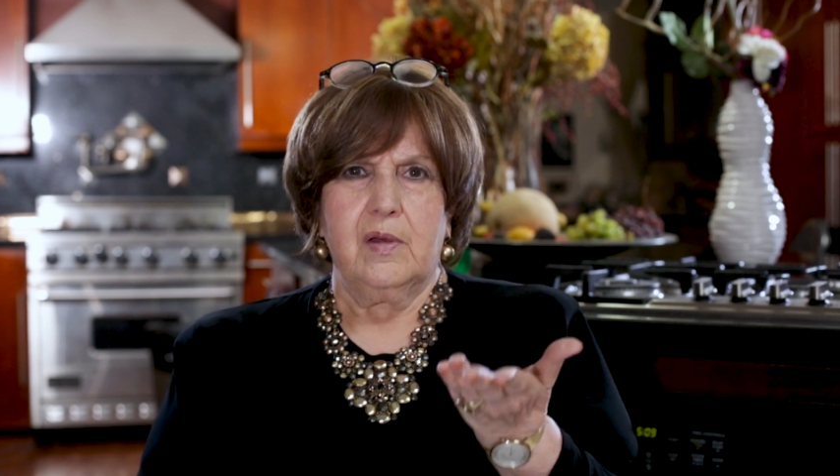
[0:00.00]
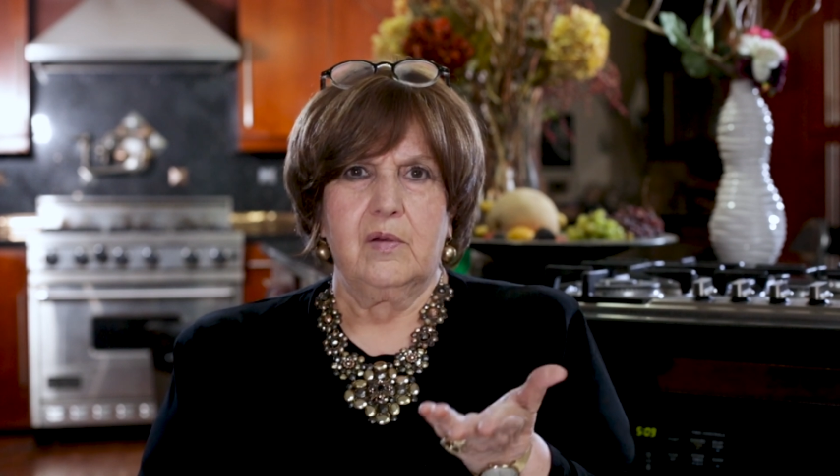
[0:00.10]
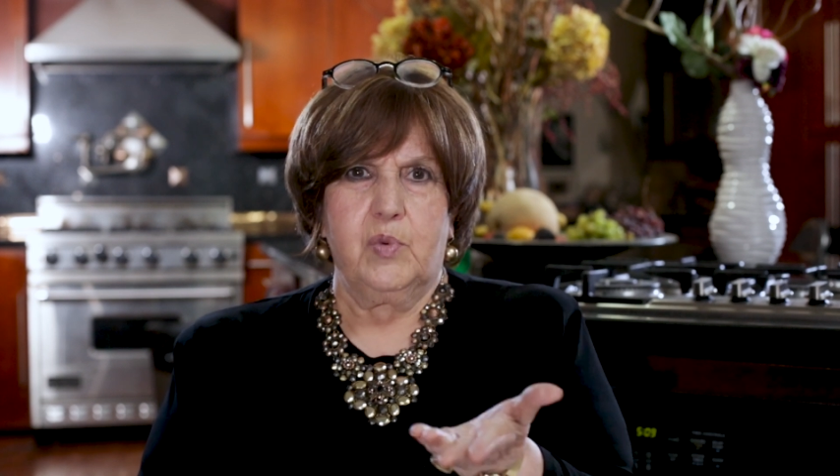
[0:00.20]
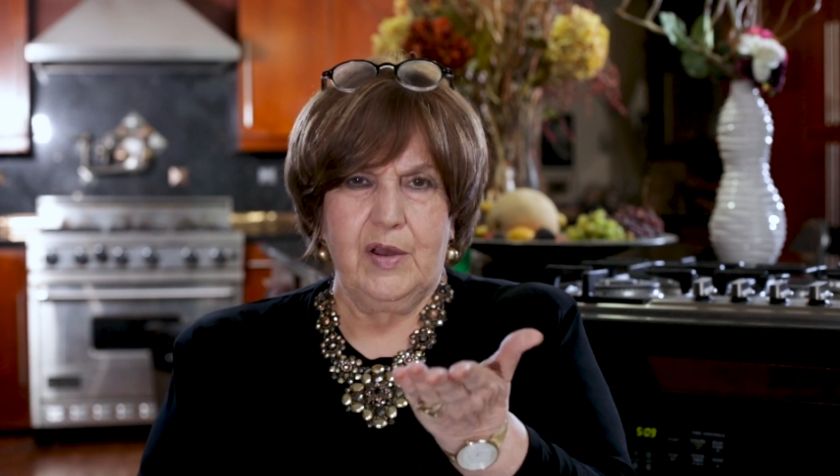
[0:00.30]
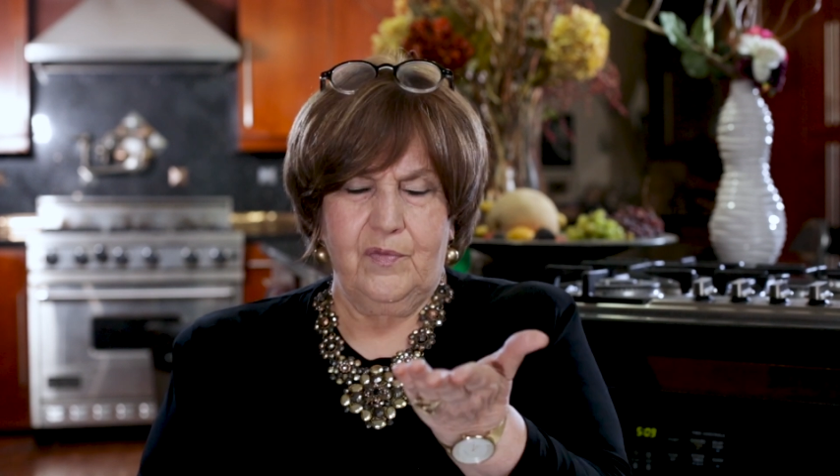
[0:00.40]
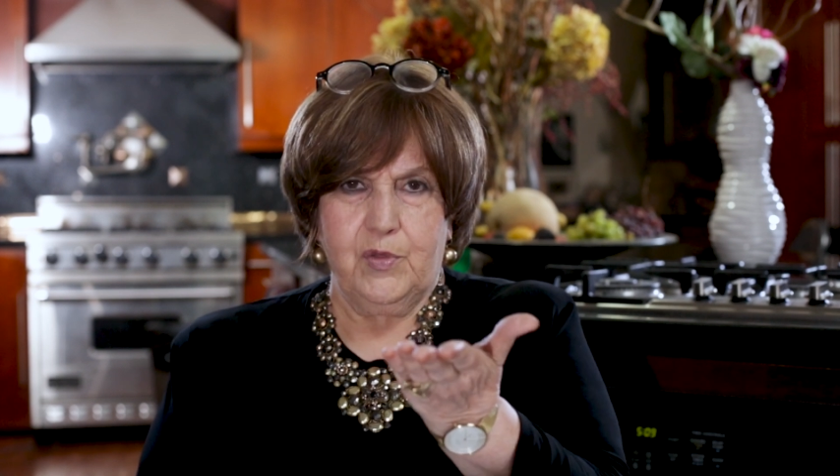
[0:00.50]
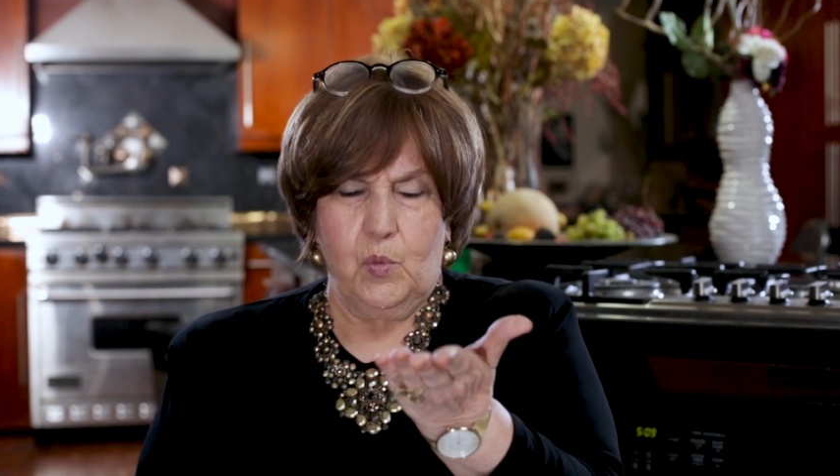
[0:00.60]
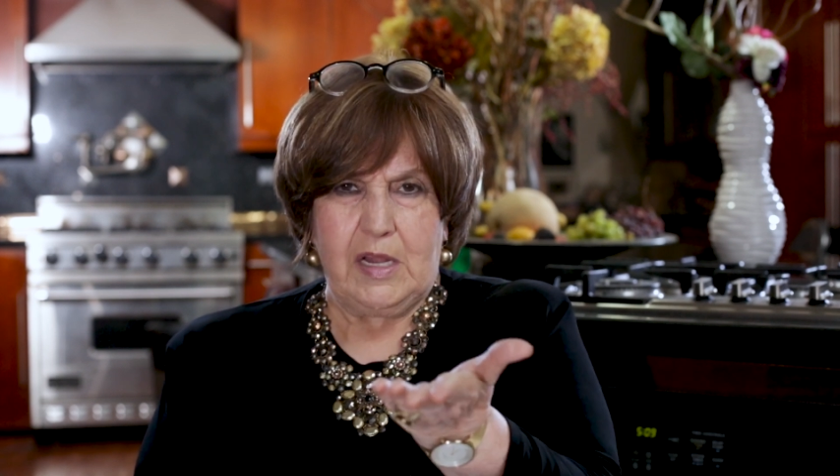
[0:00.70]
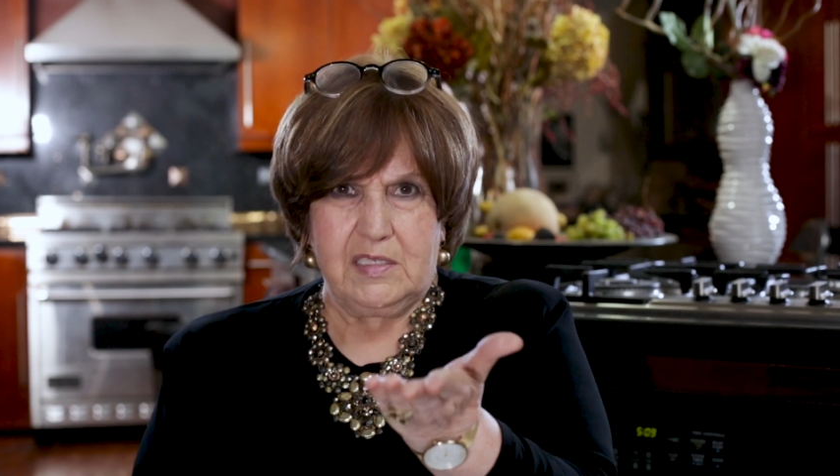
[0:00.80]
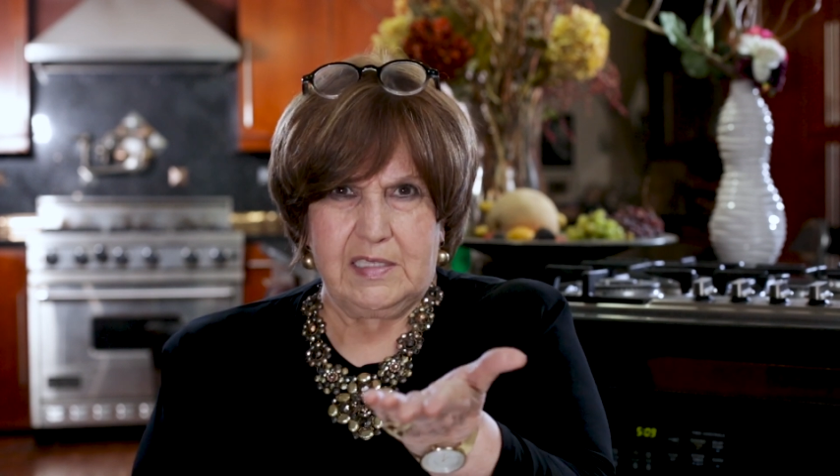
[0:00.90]
one of the
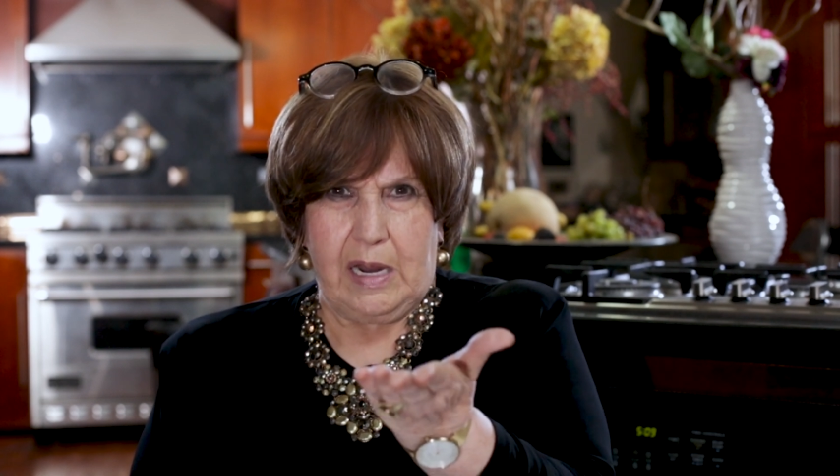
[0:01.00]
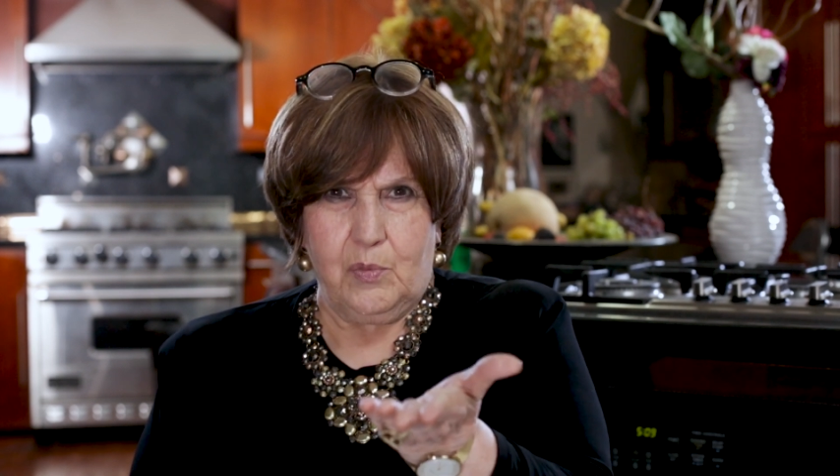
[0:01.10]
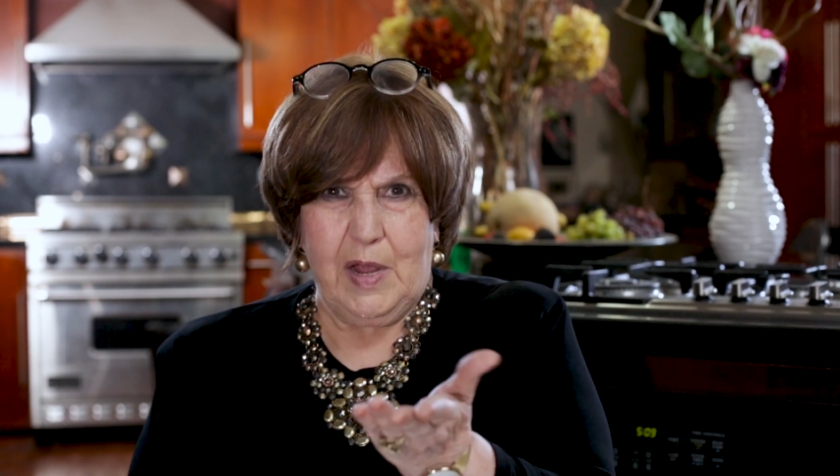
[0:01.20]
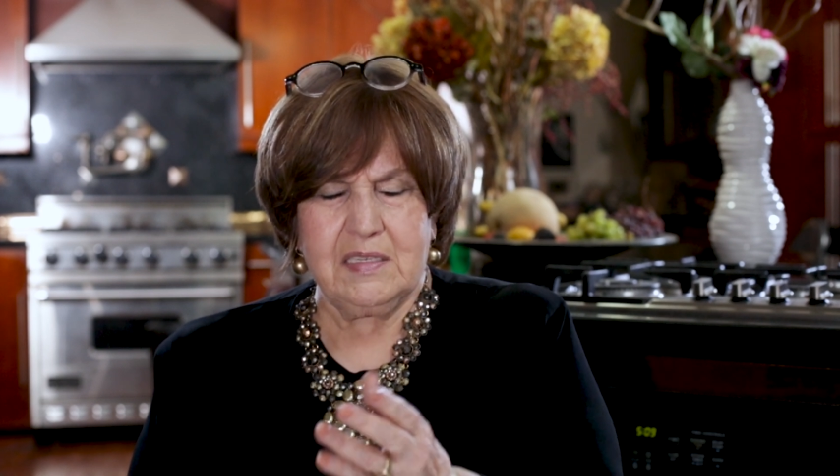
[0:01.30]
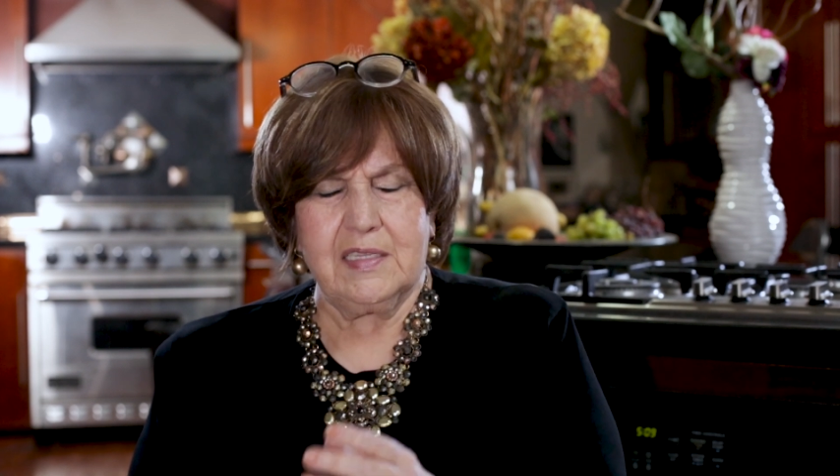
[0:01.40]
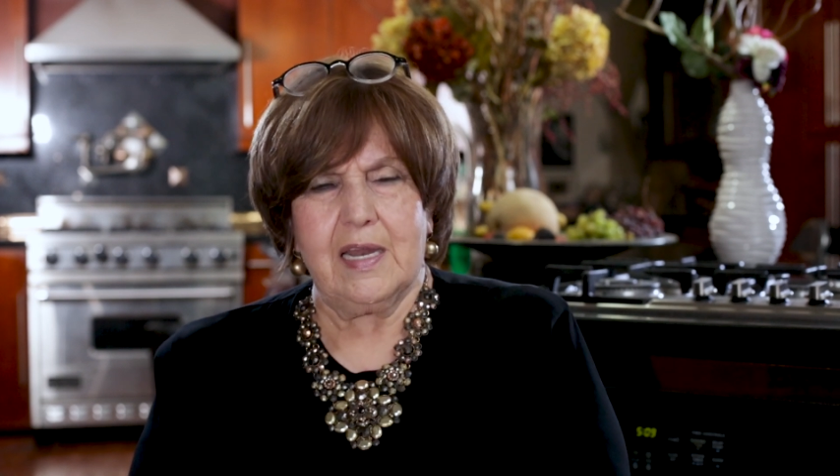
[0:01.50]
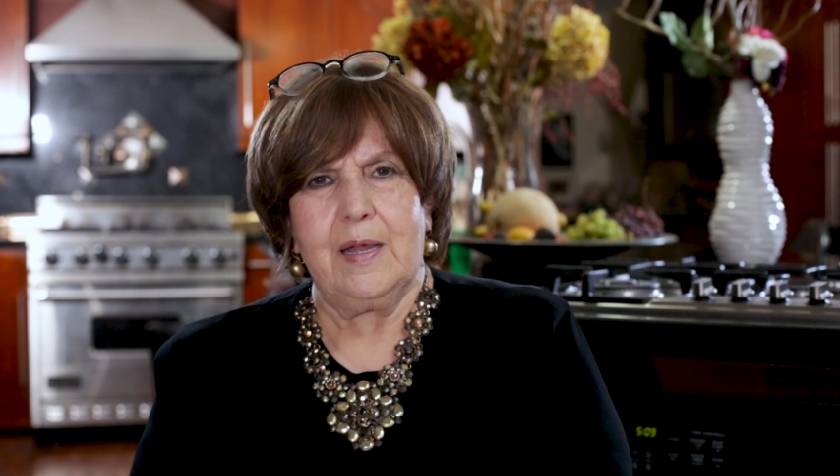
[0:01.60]
ones that arrested